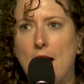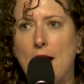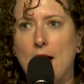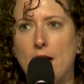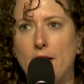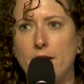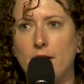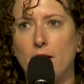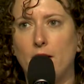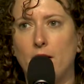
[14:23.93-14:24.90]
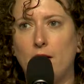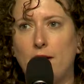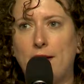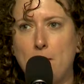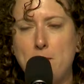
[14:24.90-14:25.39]
And
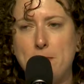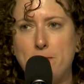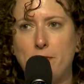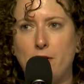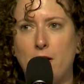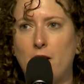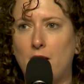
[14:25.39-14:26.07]
some people...